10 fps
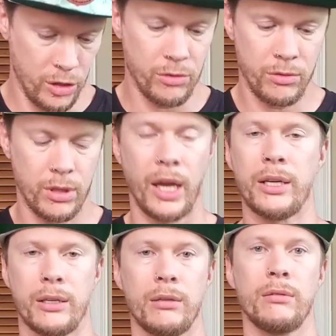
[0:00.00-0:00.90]
You
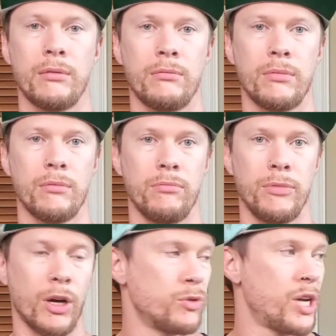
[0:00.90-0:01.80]
like,
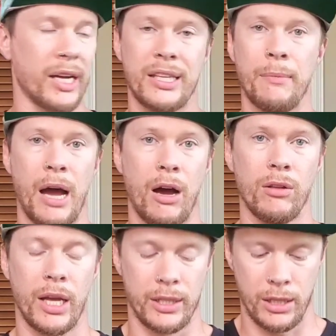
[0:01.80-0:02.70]
go check them
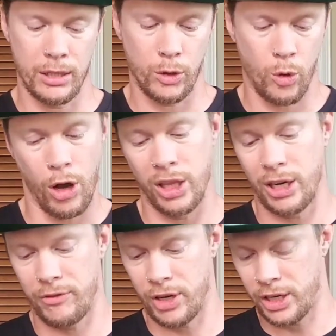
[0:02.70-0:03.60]
out. Like the
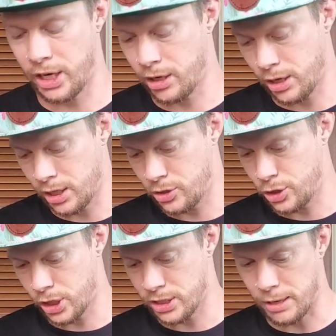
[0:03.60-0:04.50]
quality of their gear
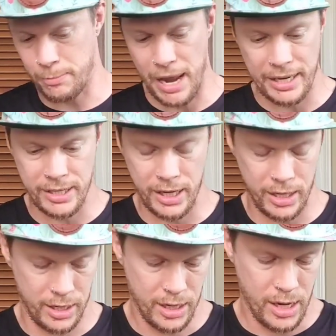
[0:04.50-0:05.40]
is just
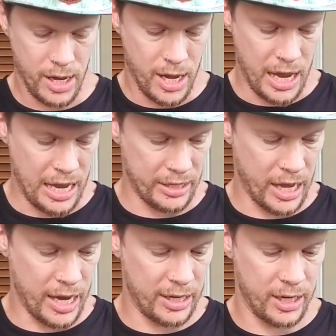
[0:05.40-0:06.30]
amazing.
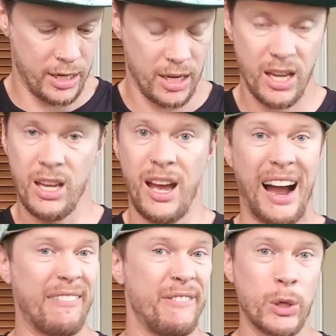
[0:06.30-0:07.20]
And like,
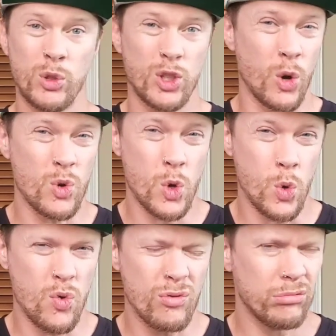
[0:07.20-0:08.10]
I feel so
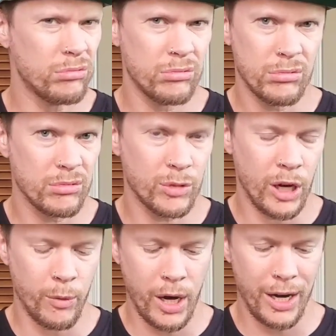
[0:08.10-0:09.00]
cool
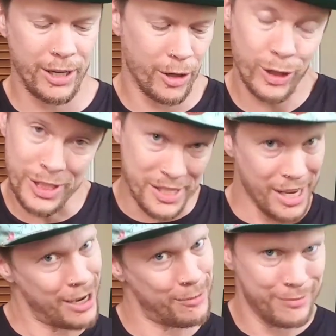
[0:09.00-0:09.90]
when I wear it, you know, cause
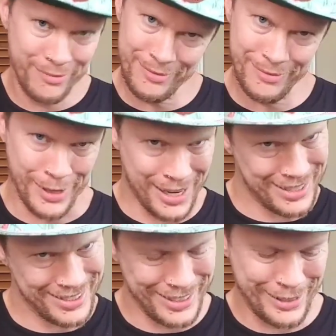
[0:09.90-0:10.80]
it's him, bro.
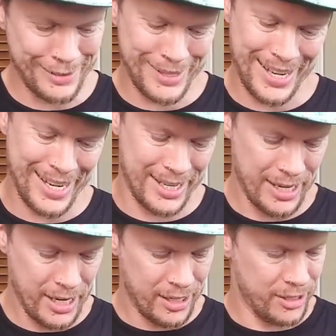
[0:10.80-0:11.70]
You know what I'm
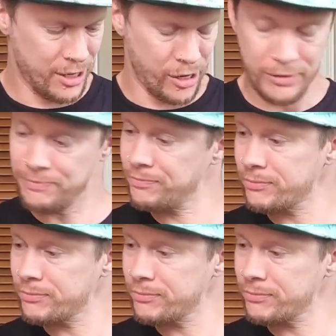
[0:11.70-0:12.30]
saying? So,